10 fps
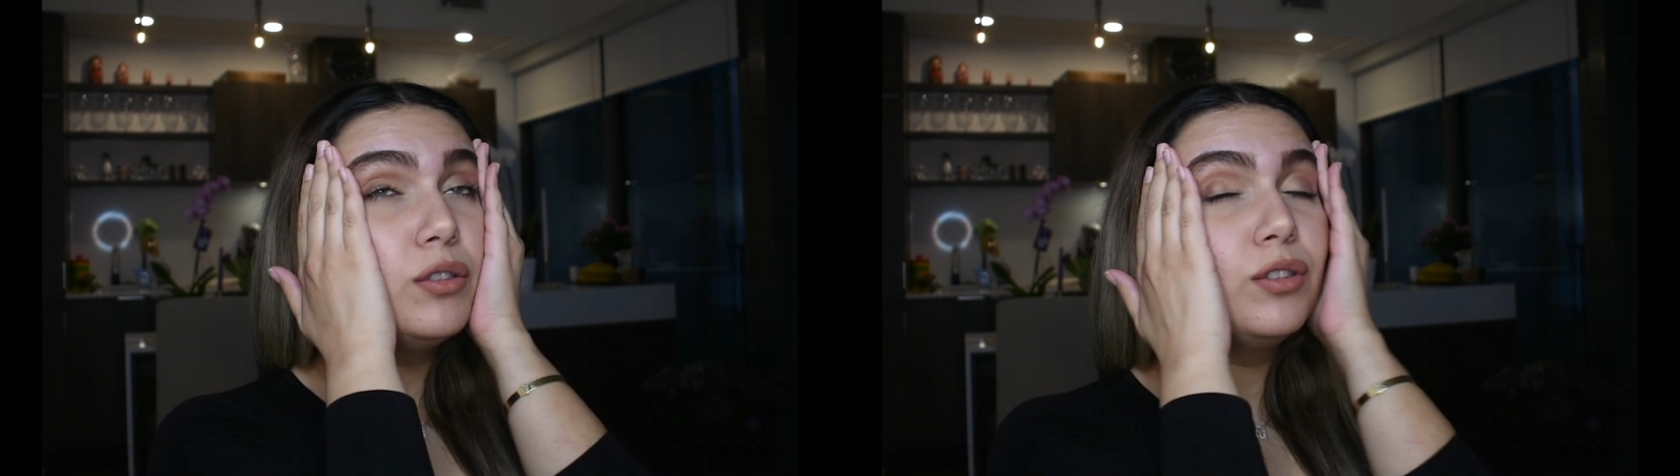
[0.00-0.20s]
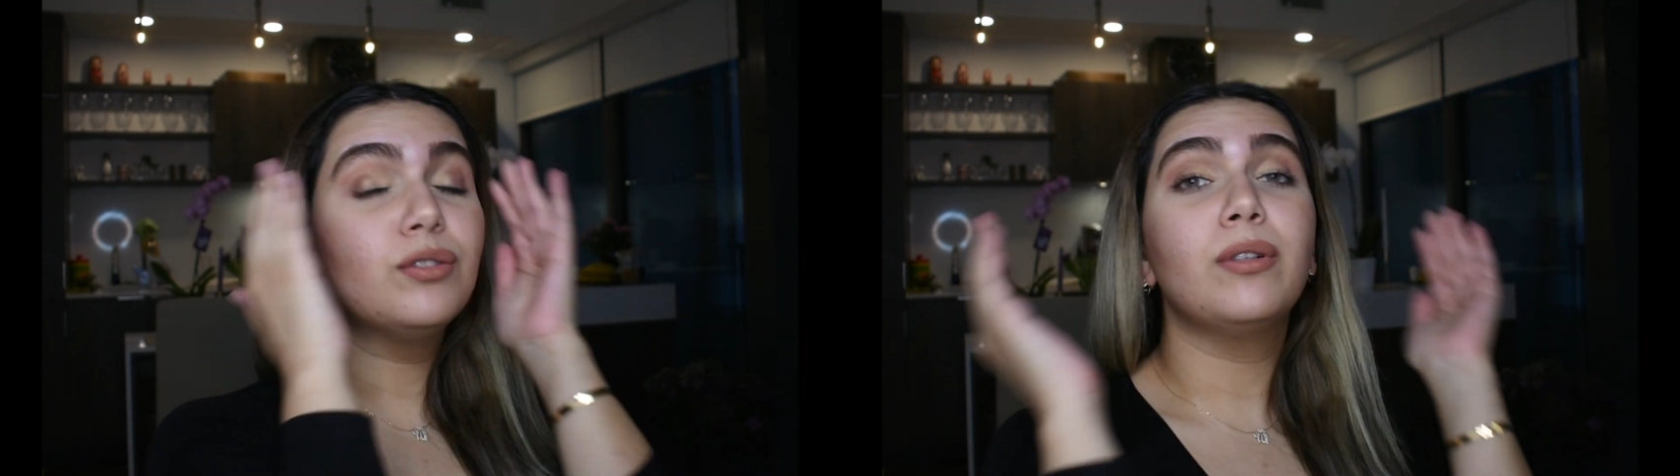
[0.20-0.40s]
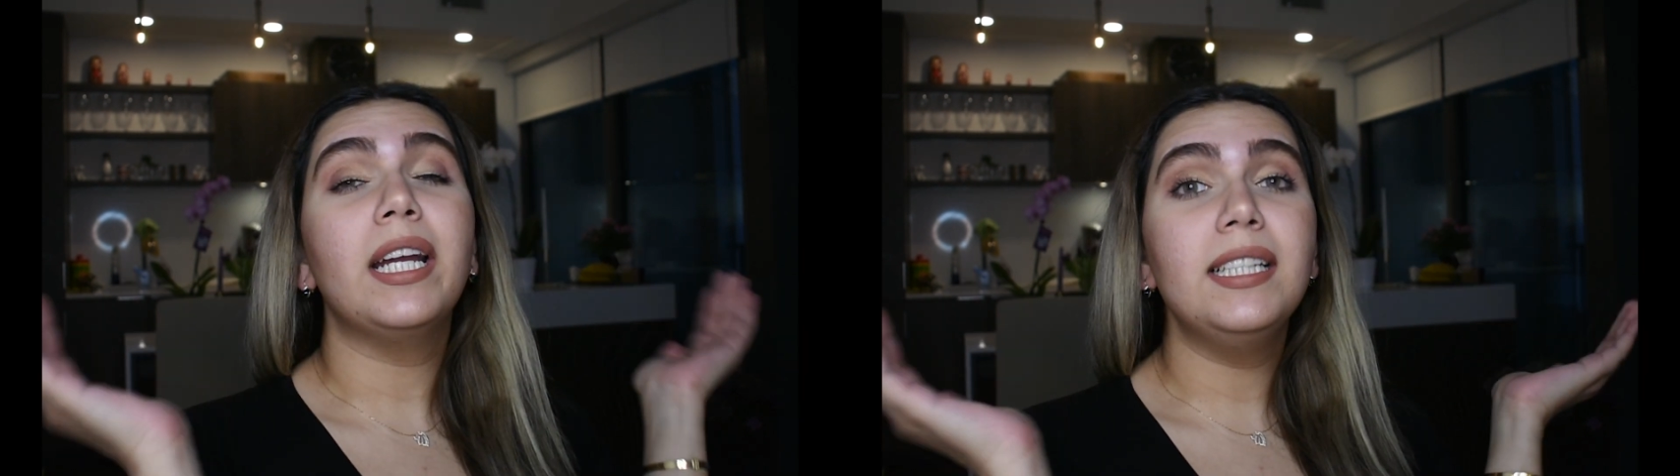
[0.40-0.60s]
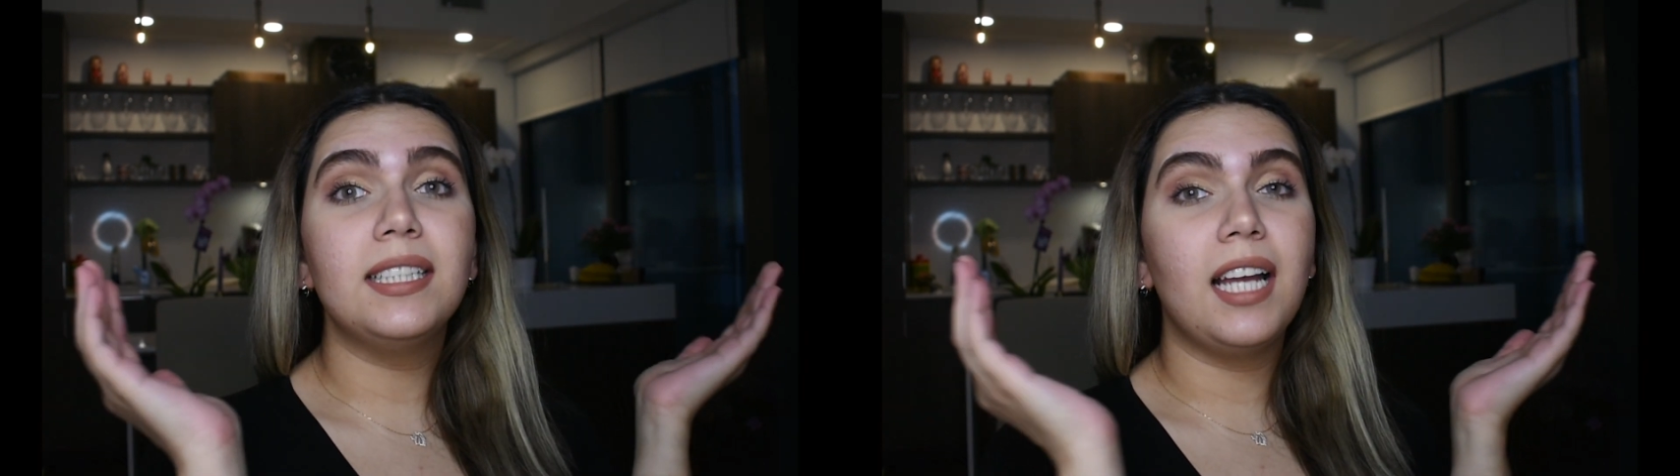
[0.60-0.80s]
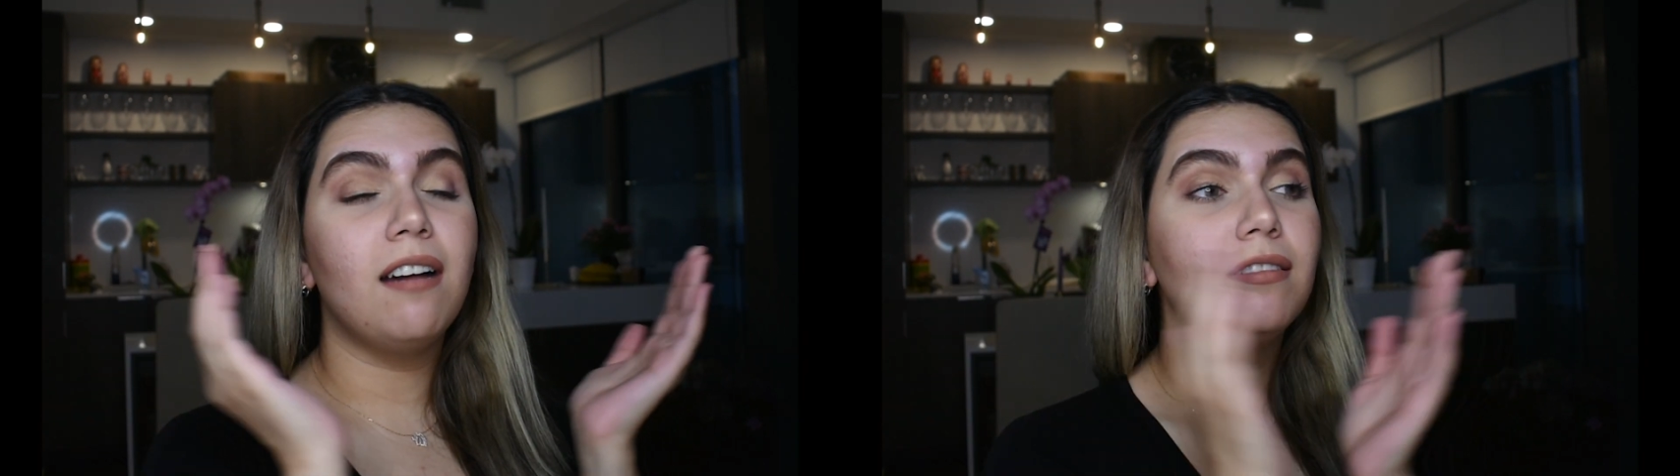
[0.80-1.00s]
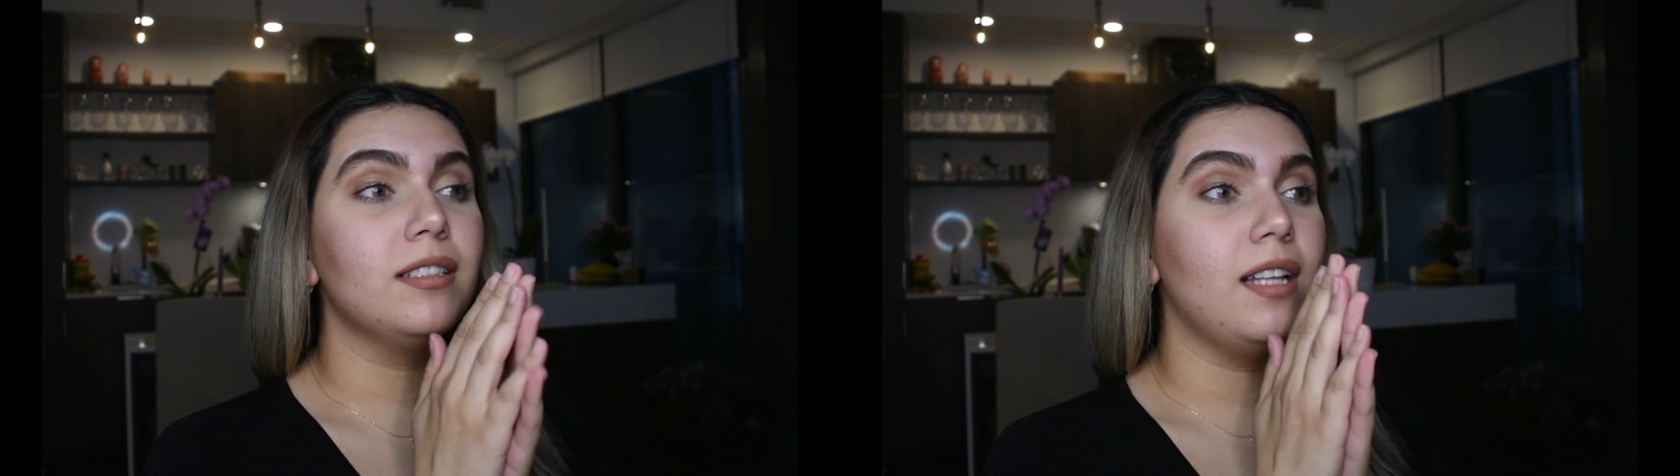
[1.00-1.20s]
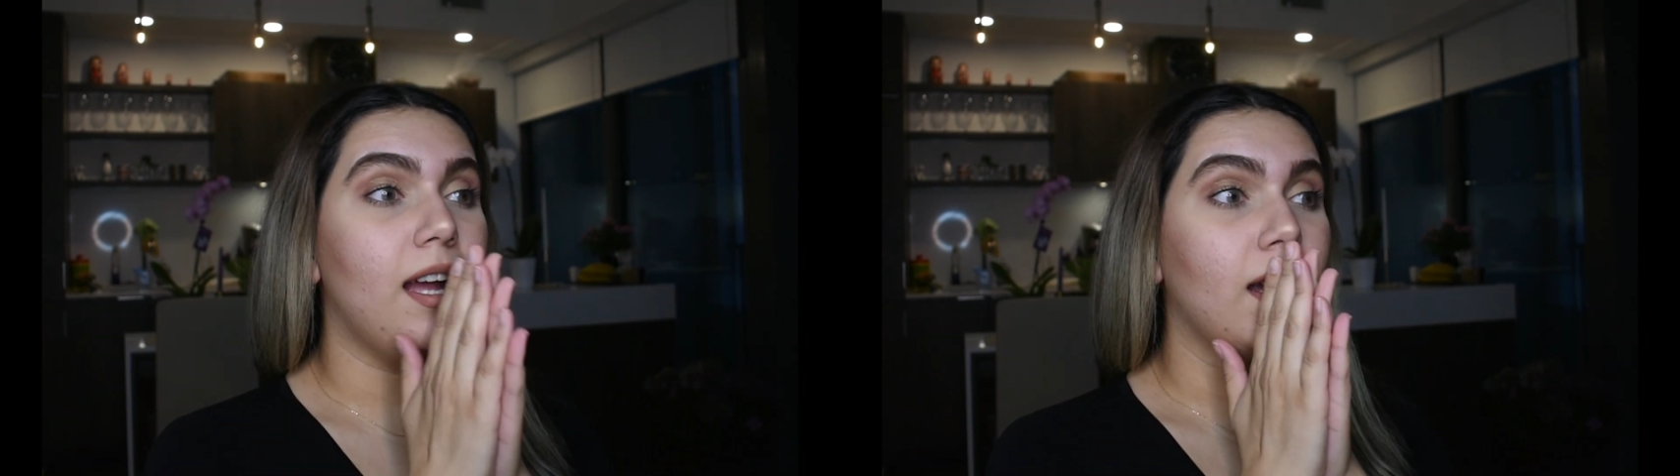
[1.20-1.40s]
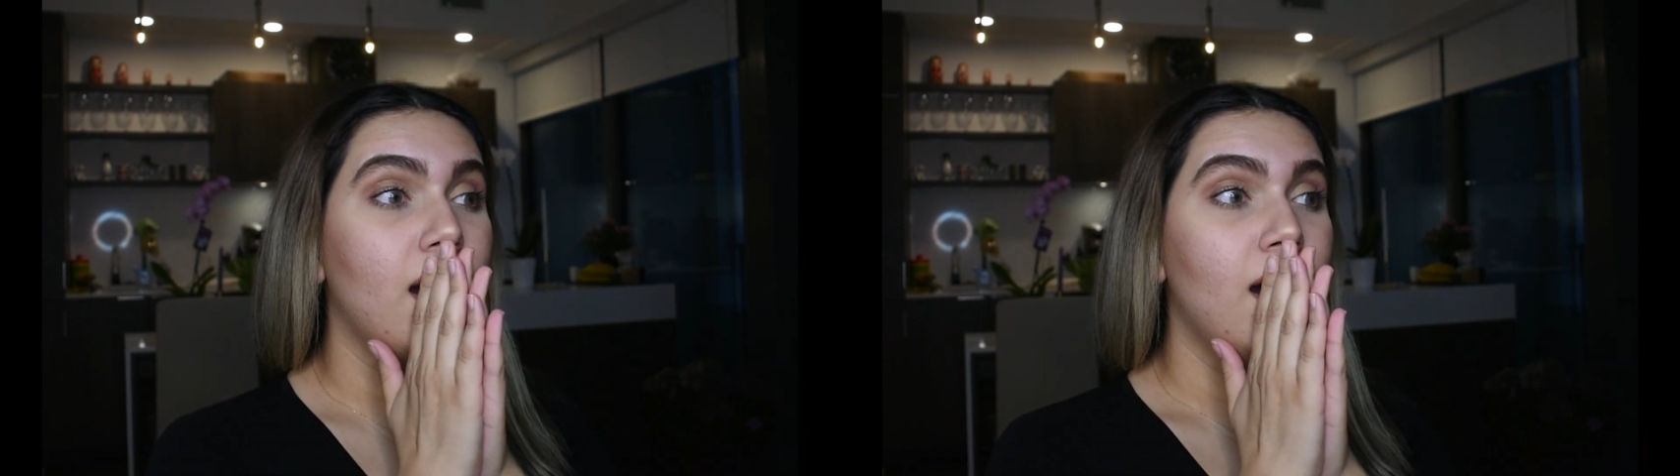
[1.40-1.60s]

crazy. I was like,